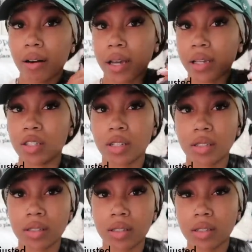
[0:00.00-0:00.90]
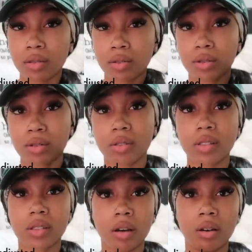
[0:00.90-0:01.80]
I adjusted to school.
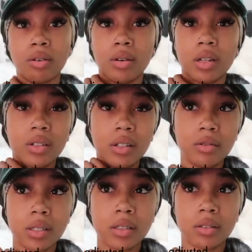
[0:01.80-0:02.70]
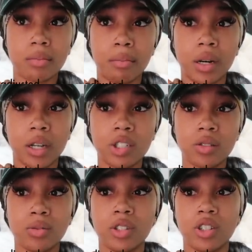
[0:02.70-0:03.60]
So it really wasn't much
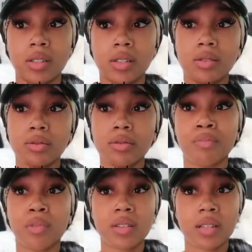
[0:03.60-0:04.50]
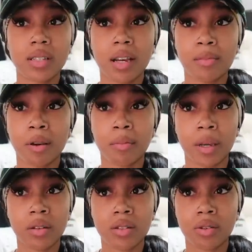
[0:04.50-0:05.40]
to adjust to. Most of the time they're
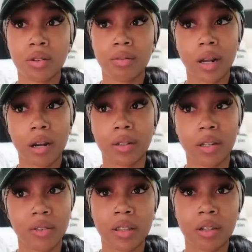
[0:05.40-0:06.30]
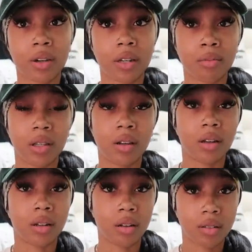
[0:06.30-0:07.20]
mandatory, but I would definitely recommend
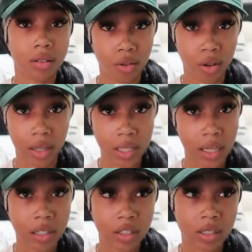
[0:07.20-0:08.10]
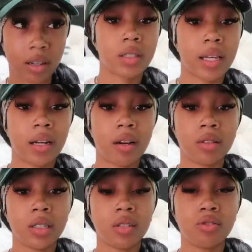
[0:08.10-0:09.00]
y'all to go to orientation. That not
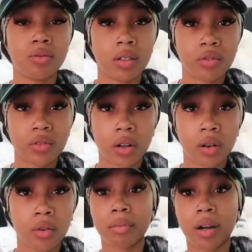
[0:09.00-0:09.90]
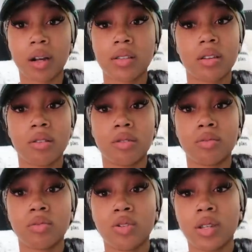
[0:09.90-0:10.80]
only gives you info, but also
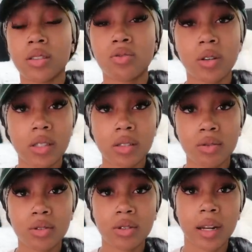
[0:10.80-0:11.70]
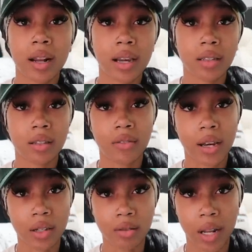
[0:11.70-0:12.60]
you can tour the school, get an idea of
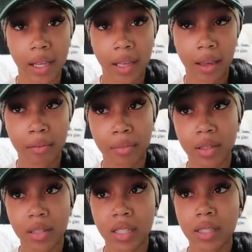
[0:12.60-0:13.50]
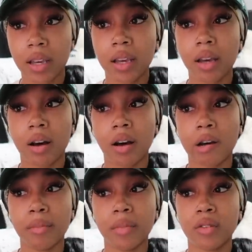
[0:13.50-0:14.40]
how you like campus,
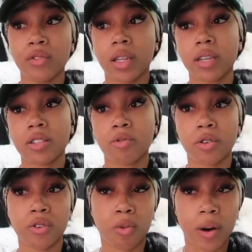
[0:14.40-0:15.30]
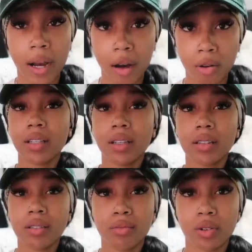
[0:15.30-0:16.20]
if you think it's worth your while. I think
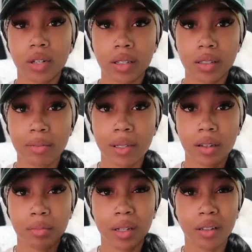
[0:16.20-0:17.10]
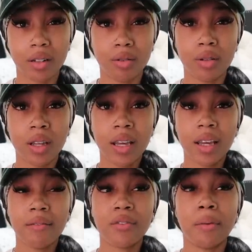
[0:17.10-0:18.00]
it's important to become a little
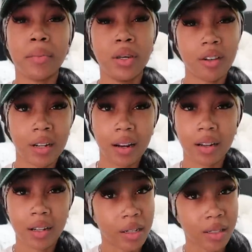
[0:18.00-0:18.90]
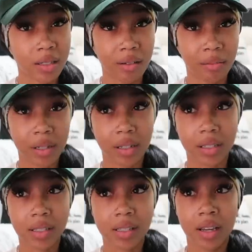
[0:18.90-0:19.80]
familiar, not accustomed,
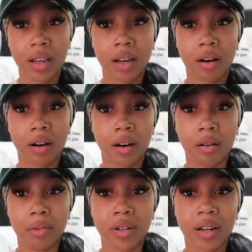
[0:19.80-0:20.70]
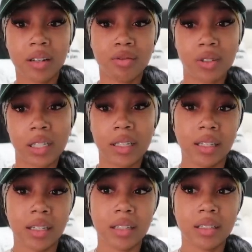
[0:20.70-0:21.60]
because you're not gonna really
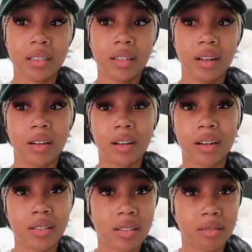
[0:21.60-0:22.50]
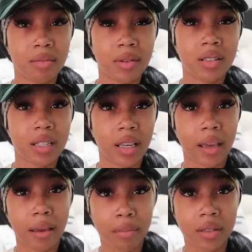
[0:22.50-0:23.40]
get accustomed to
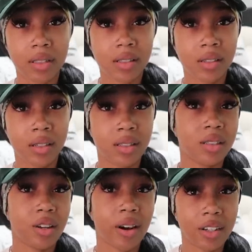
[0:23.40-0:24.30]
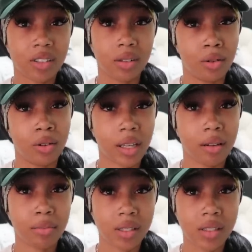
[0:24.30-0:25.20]
campus until you're actually on
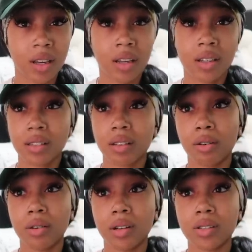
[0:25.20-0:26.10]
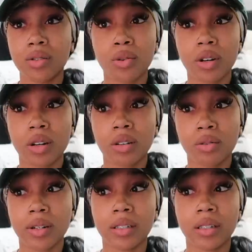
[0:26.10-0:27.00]
campus. So a tour
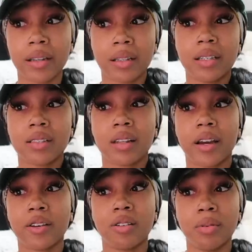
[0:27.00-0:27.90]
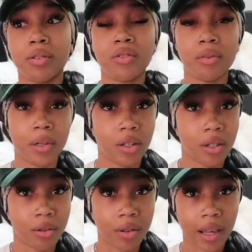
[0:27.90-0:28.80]
will at least allow you to be
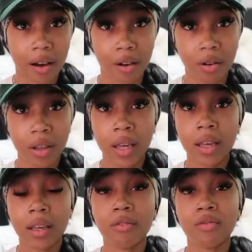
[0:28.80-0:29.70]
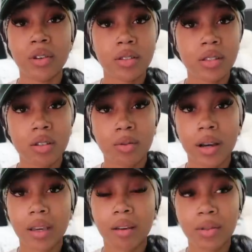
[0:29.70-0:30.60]
familiar with how it feels to
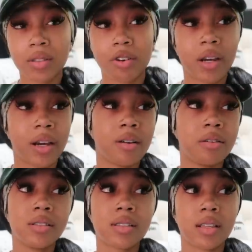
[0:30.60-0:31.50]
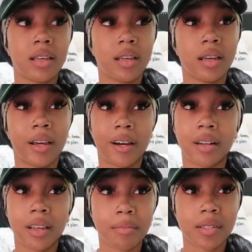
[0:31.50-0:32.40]
walk campus grounds and how the
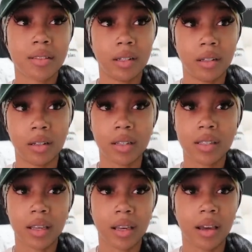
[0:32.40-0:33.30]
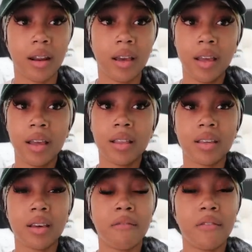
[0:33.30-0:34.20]
campus looks and
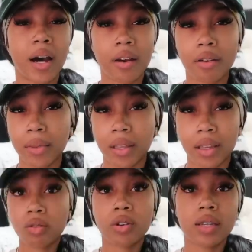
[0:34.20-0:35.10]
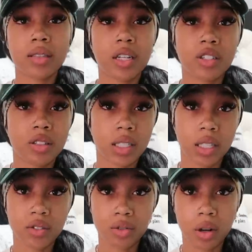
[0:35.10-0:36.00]
the environment. Orientation just
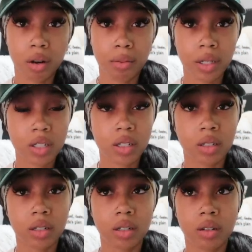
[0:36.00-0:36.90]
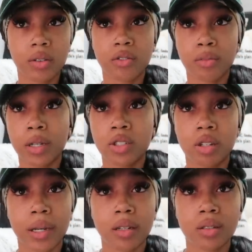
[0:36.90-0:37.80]
gives you a whole bunch of information
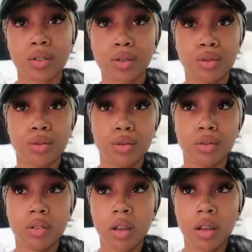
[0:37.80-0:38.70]
about the school.